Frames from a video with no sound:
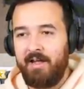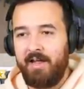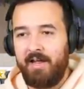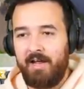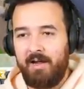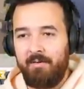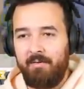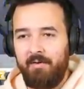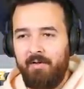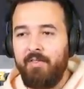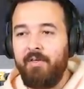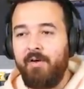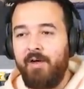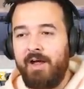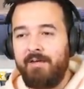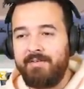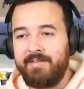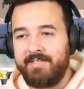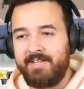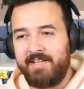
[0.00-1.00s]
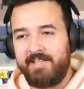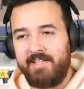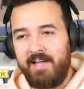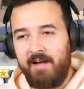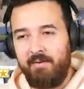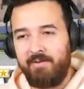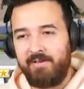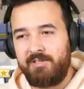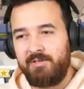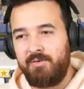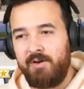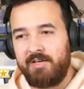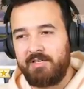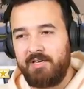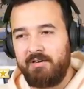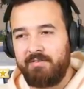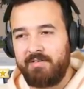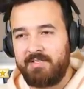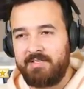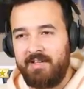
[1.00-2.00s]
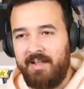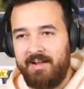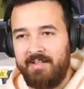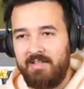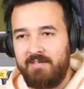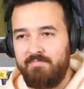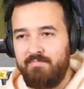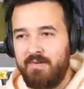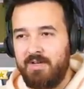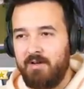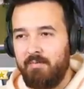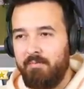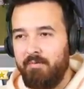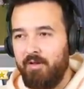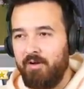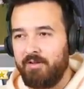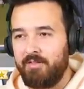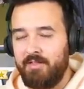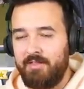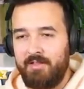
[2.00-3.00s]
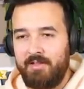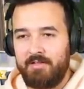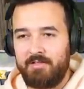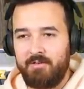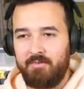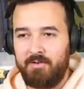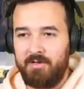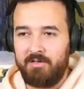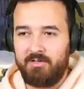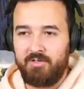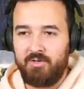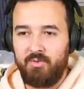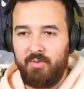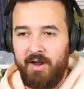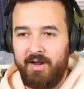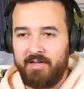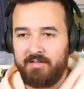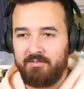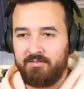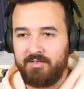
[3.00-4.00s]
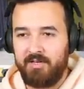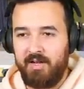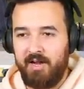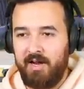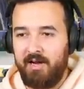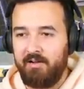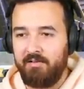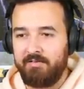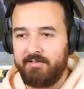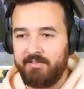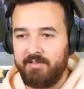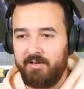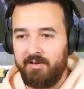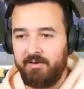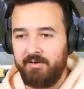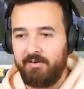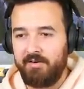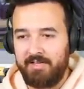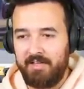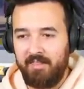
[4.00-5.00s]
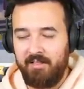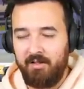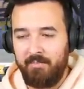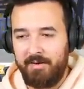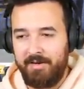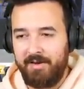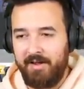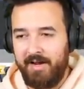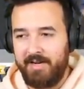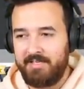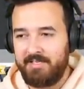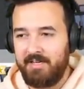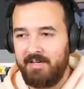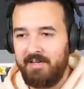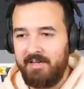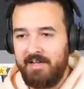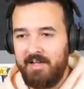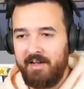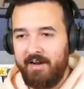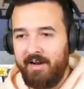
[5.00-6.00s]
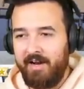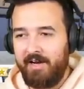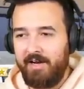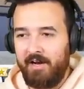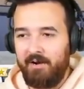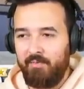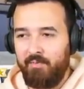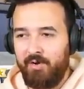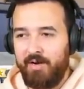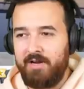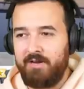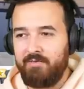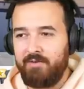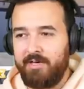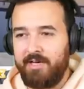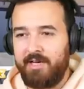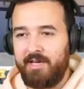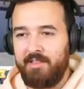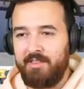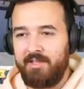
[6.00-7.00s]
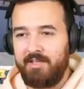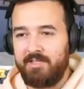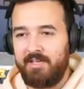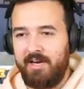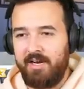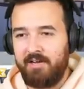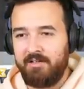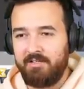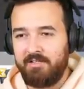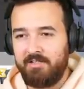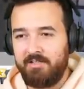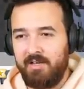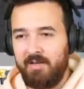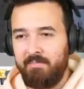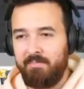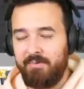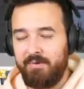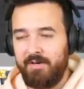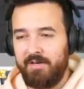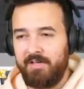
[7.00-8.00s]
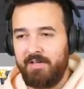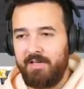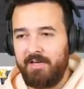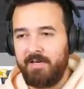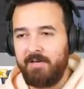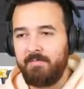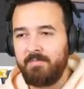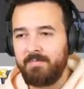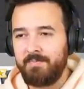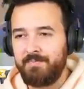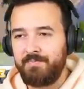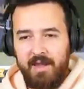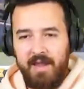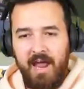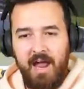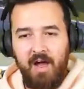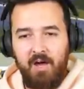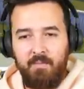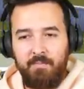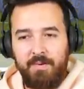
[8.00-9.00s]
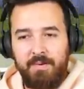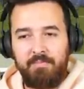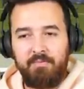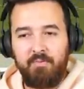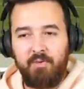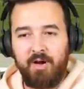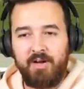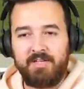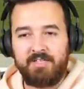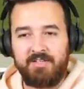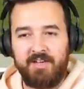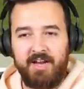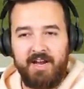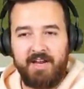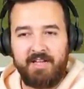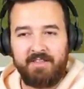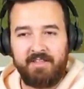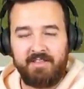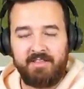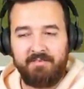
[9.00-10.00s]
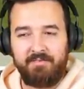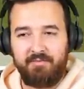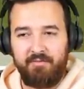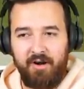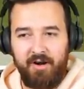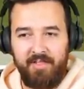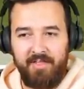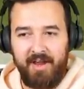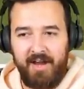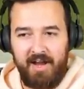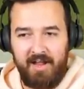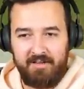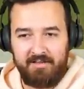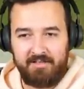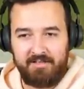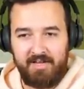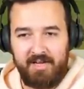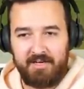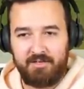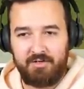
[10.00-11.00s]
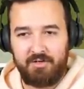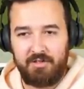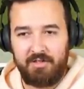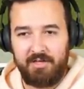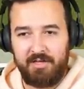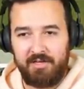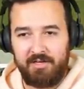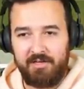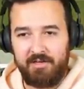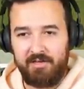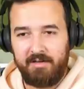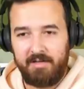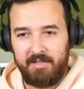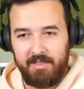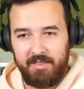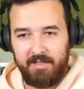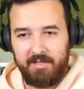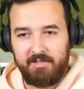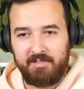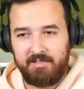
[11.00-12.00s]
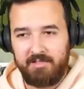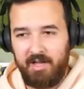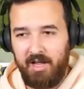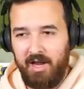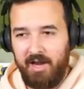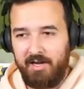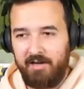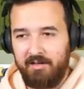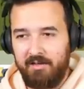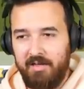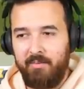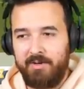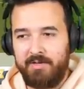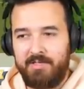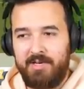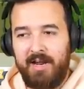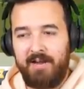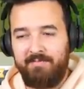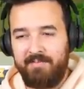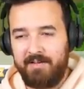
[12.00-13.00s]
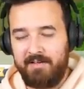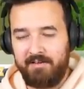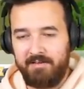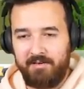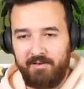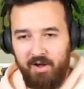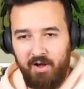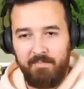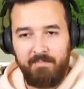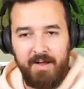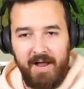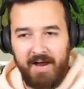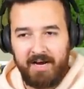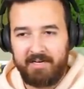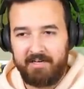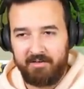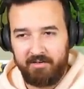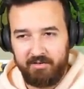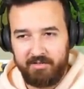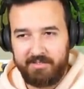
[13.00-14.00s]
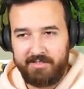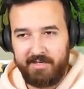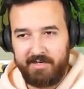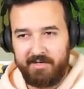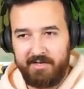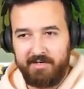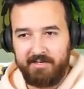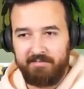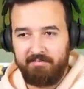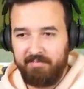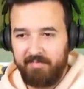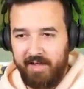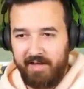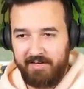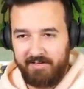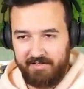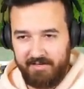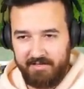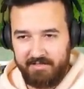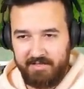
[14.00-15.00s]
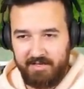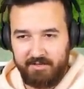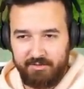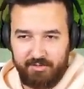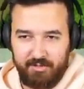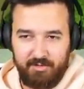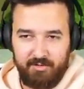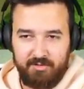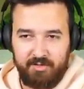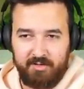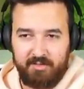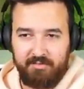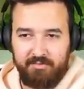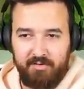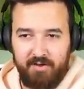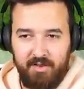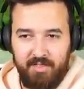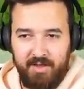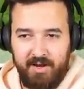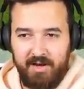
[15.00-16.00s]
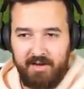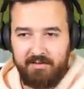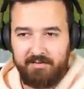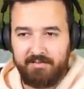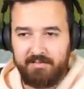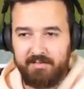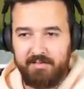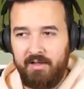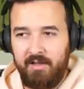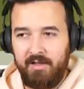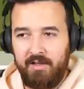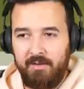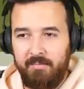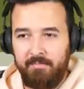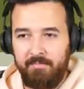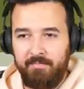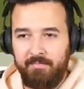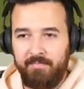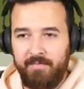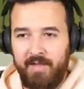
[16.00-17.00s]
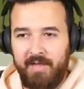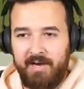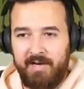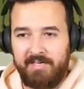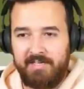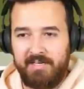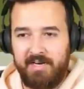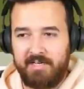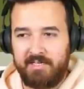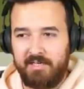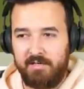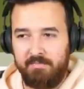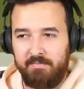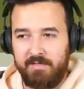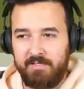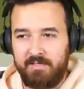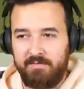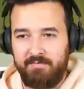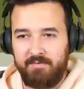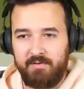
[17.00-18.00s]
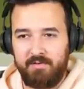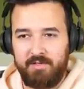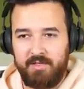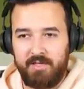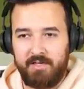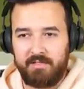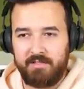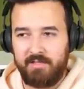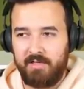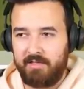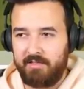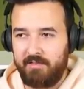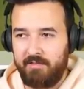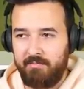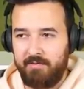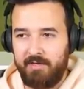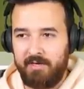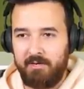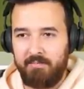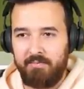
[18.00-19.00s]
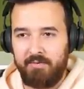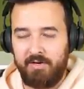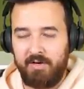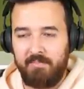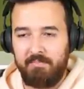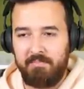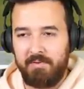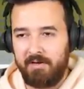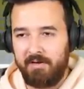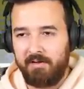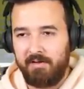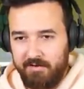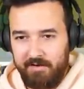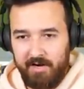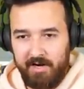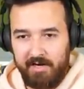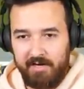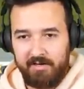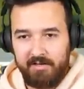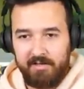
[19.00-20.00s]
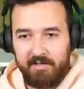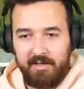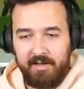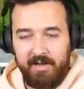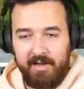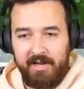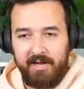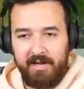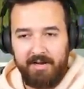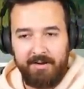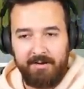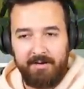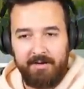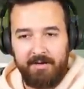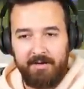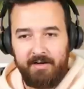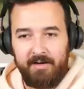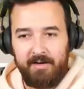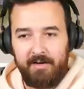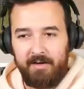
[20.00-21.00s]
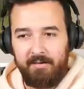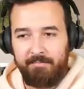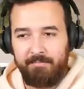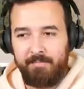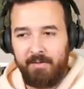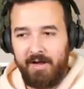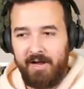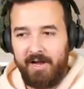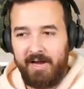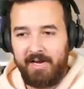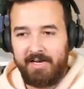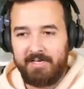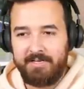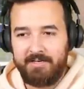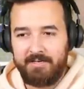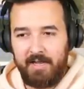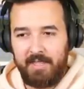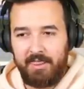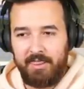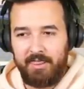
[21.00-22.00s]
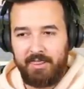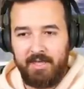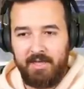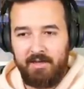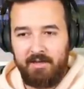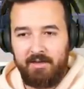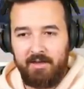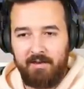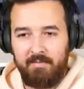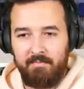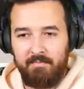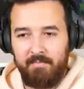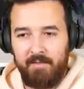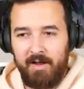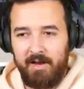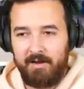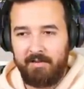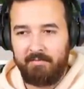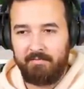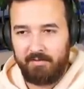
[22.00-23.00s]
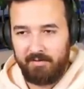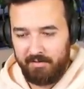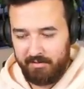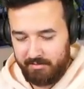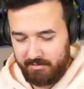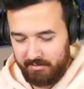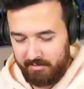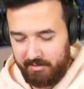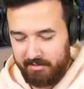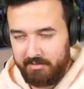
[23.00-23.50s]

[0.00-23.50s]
Uh, although having said that, we do actually have a slightly bigger block than these two. We got two extra tiles, so it's a little bit nicer. And I recreated these houses and put it here. Now, people were saying that the front of the house is actually this side, which having gone back and looking at it, that does actually look like the front of the house. Um, and I did actually miss a few things like that we need to put in, but it's all right. Uh, but I think it might, well, let's see.